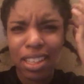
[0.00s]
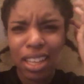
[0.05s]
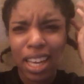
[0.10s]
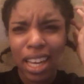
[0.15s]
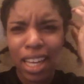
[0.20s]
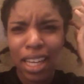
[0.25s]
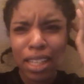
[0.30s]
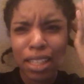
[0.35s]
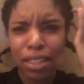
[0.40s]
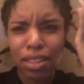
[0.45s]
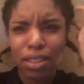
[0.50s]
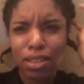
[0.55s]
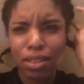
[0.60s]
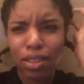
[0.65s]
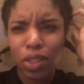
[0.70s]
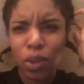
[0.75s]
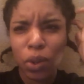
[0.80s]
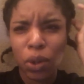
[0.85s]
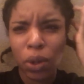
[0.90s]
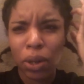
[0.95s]
eight,
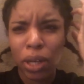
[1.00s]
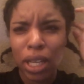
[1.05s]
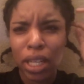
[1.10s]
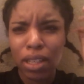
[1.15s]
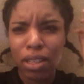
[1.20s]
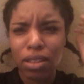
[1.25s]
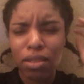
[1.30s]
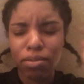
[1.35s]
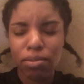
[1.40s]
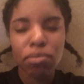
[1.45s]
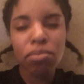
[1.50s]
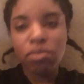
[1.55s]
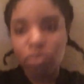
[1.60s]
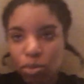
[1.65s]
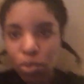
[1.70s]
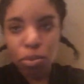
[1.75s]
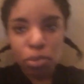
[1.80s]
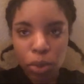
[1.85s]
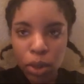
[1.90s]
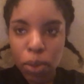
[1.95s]
two oh eight,
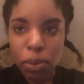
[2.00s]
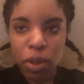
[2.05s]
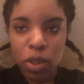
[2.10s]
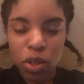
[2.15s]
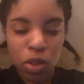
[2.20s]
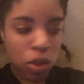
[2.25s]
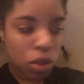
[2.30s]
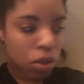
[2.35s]
pretty much